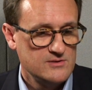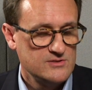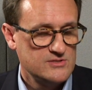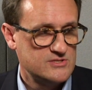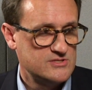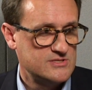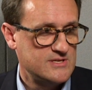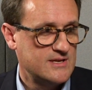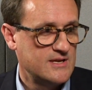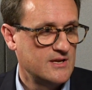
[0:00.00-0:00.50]

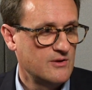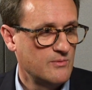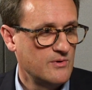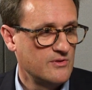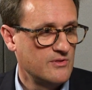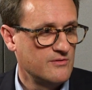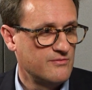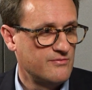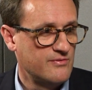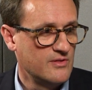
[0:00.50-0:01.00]
sticking
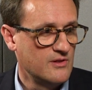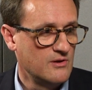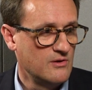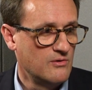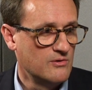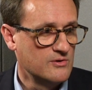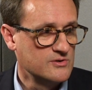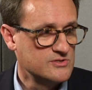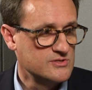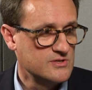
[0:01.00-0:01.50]
with it for the
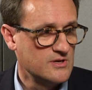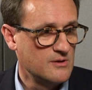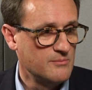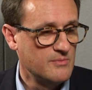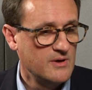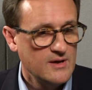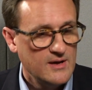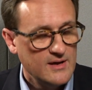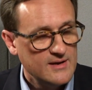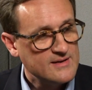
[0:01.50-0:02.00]
long term
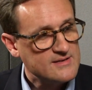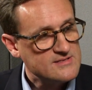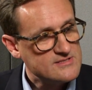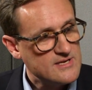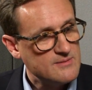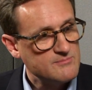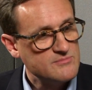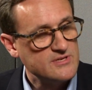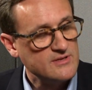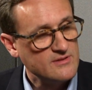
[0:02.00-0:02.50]
and
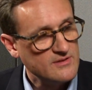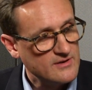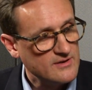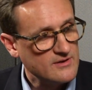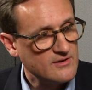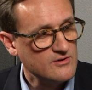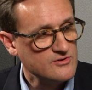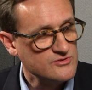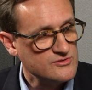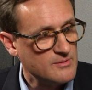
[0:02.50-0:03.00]
accepting that
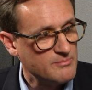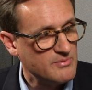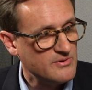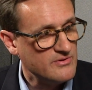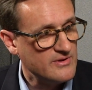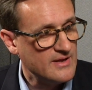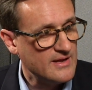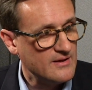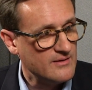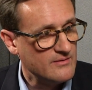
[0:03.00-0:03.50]
it goes up
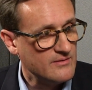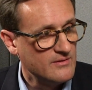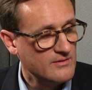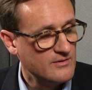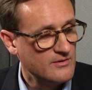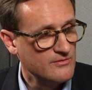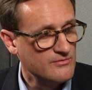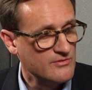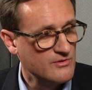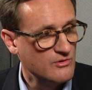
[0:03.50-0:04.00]
and down
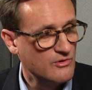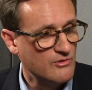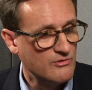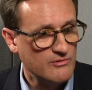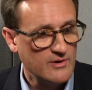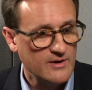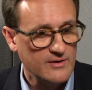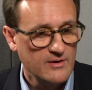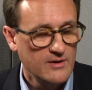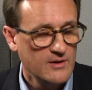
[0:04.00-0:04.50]
over the long
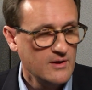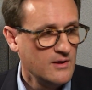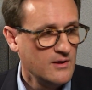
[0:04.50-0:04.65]
run.